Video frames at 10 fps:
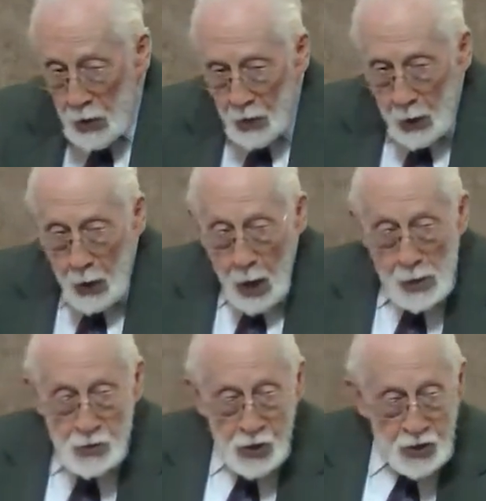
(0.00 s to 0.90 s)
the
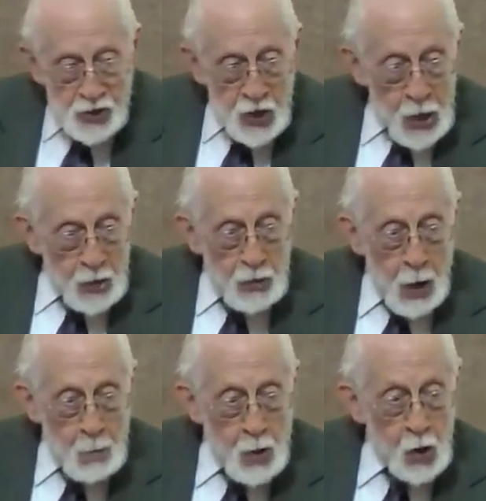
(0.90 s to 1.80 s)
largest
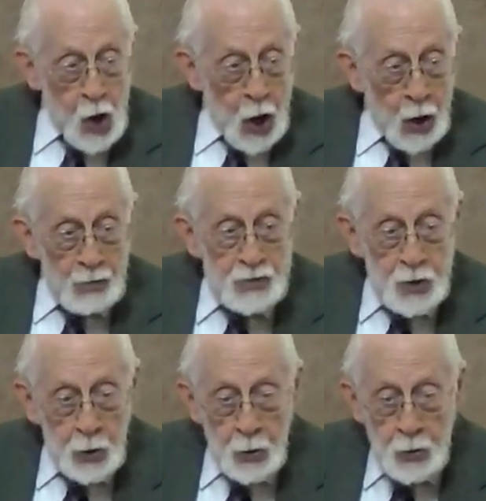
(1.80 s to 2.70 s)
number of
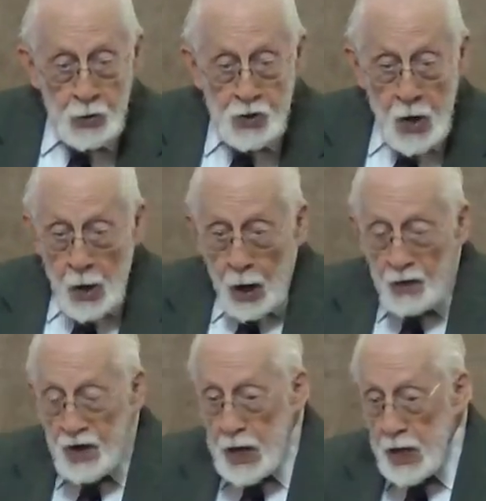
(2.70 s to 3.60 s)
Jews
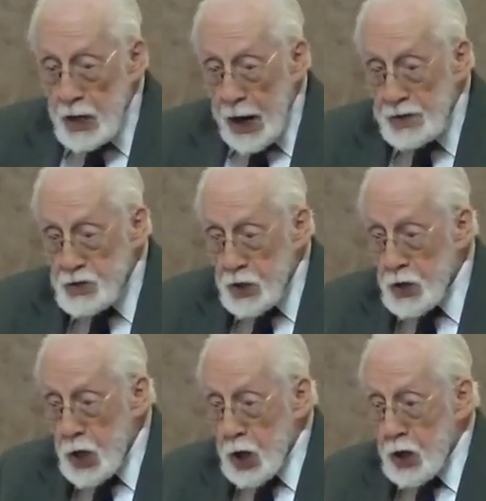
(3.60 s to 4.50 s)
of any
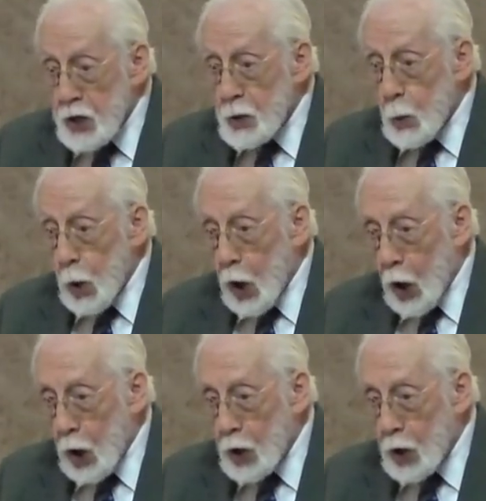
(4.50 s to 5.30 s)
nation in the world.